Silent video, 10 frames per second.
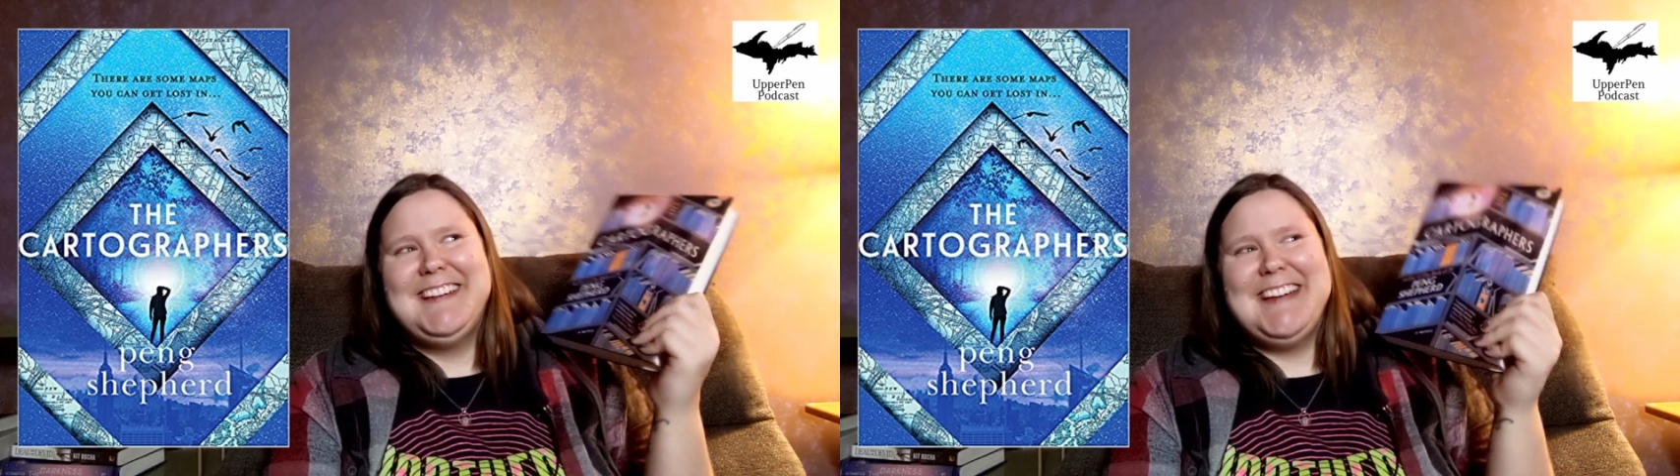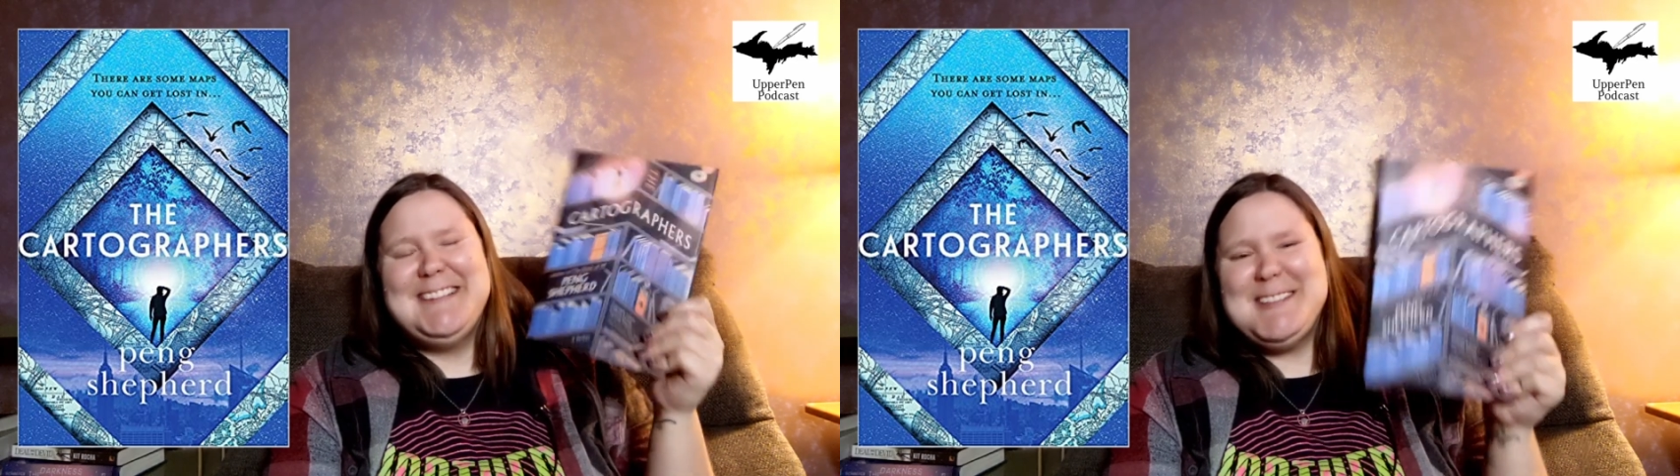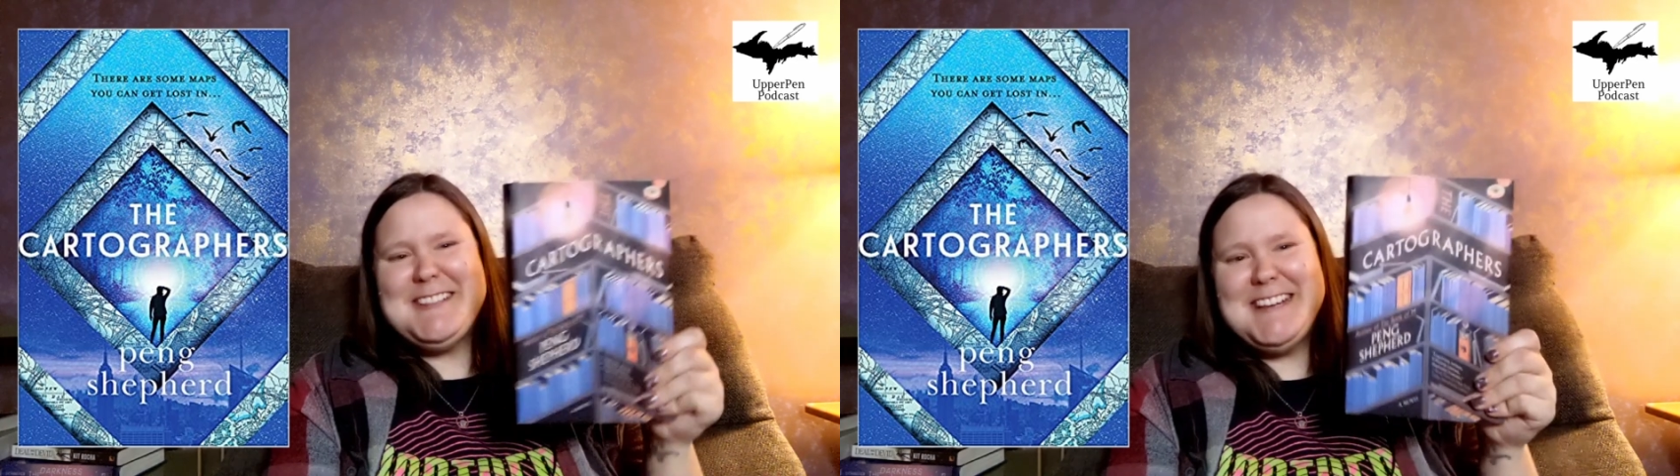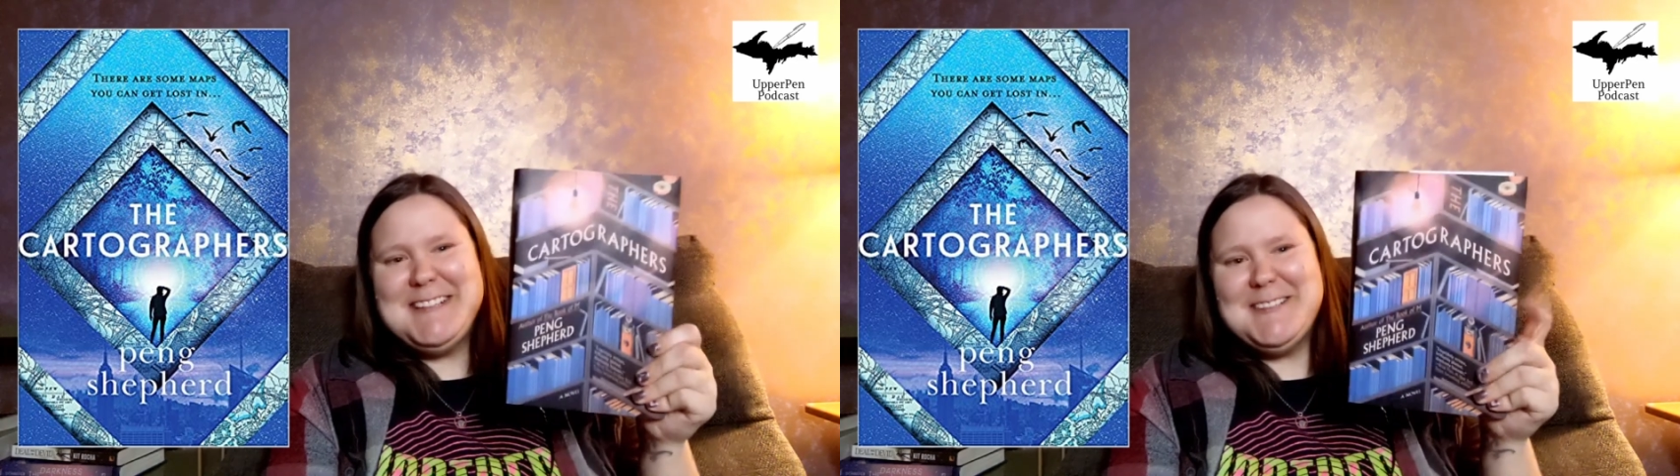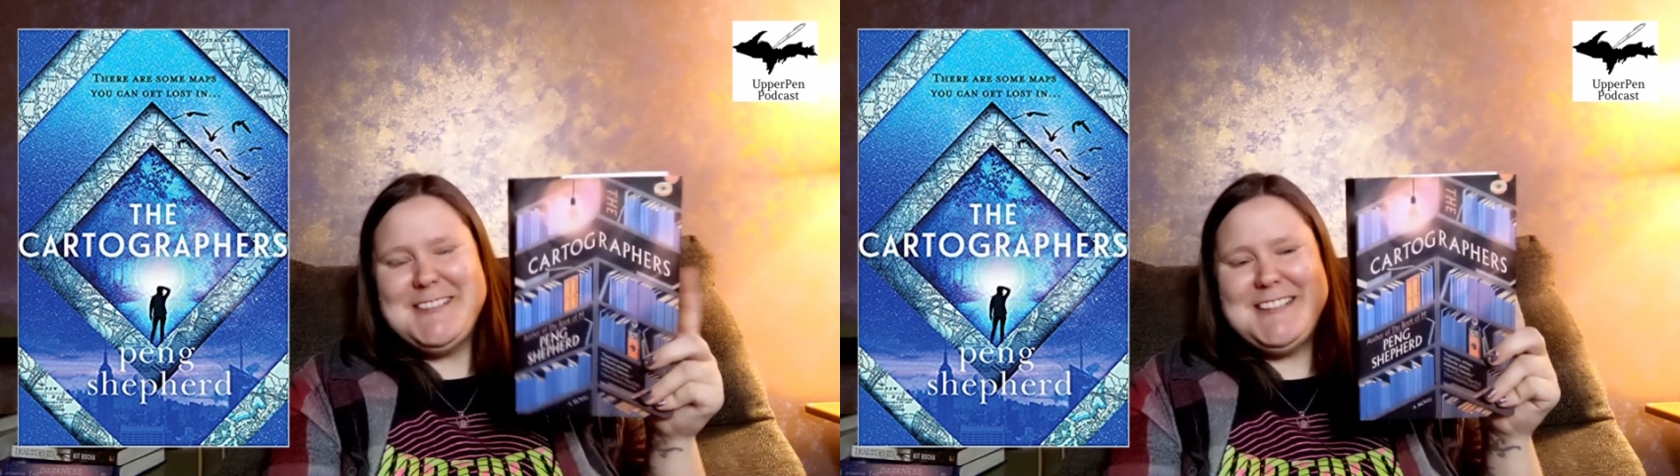it's just
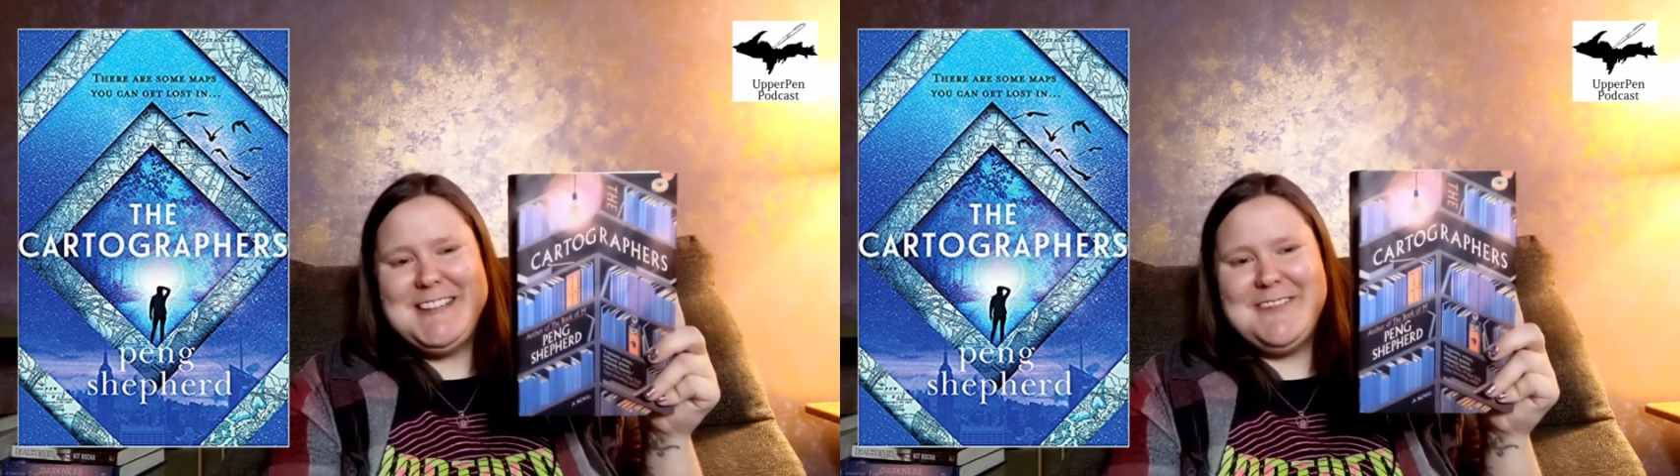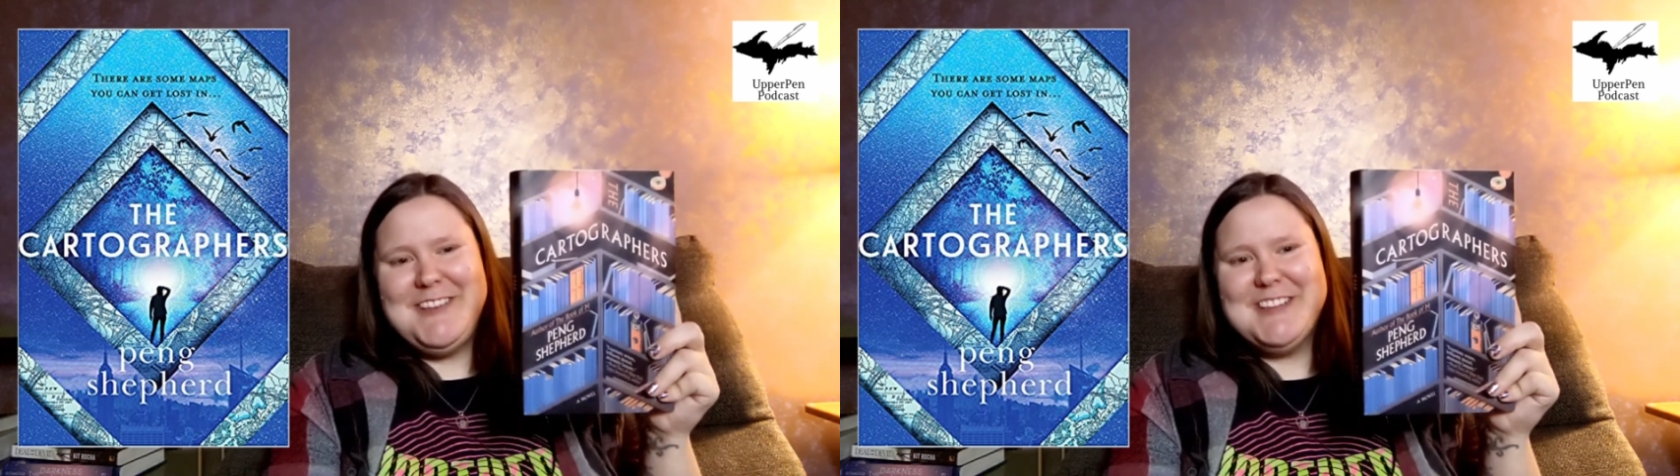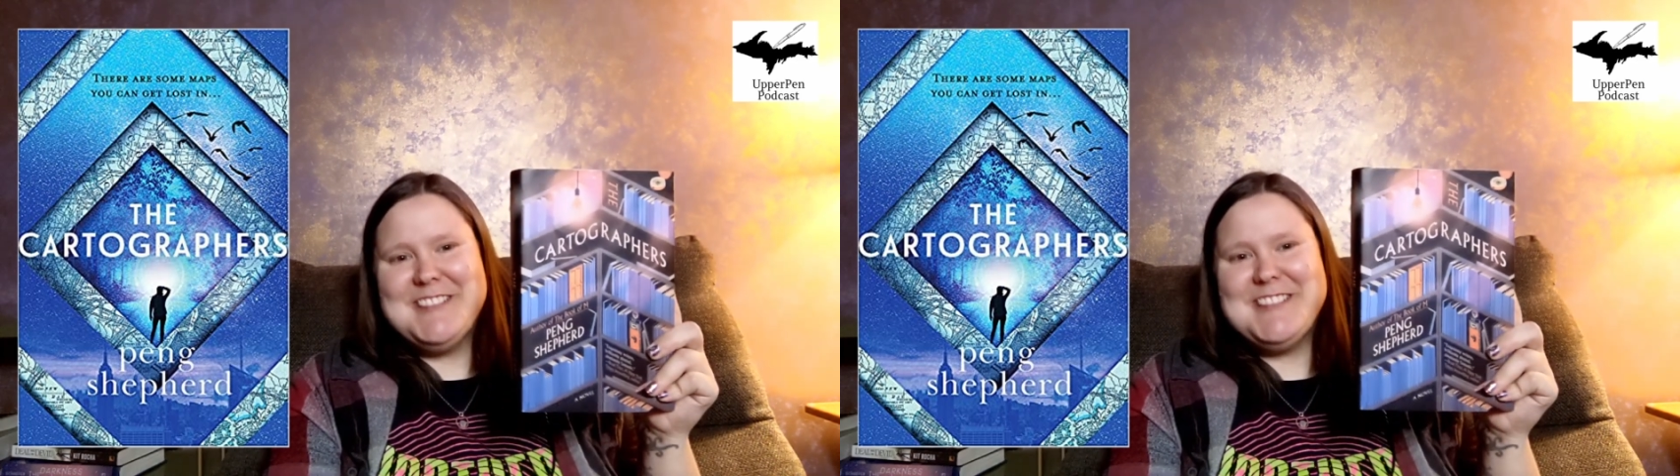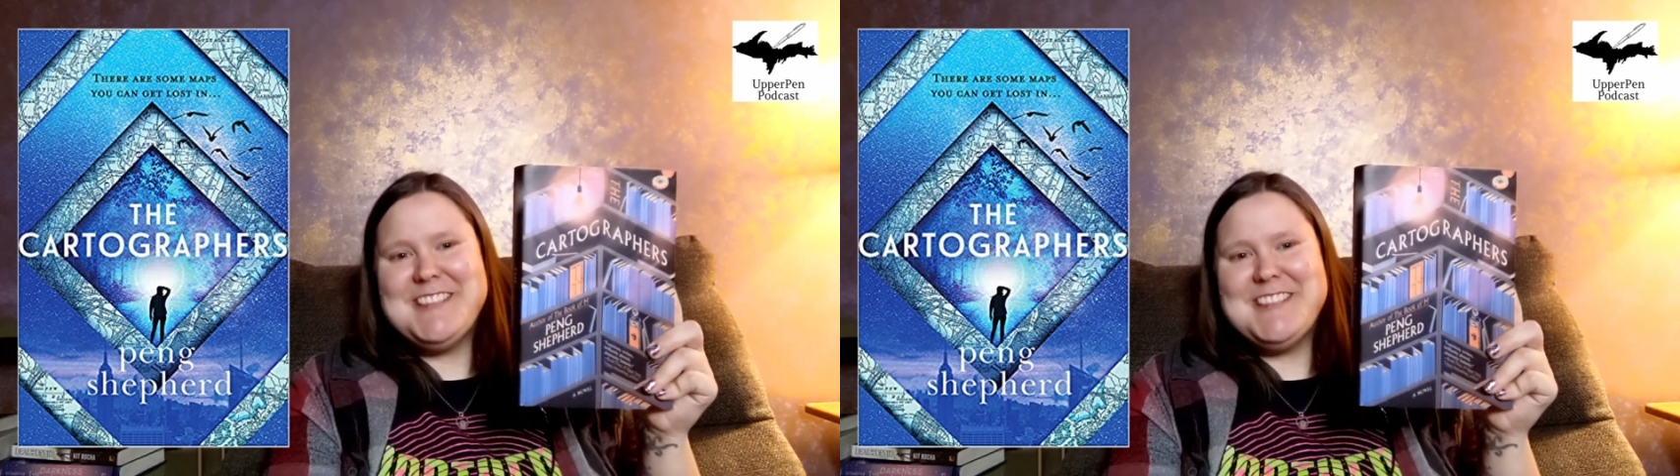interesting because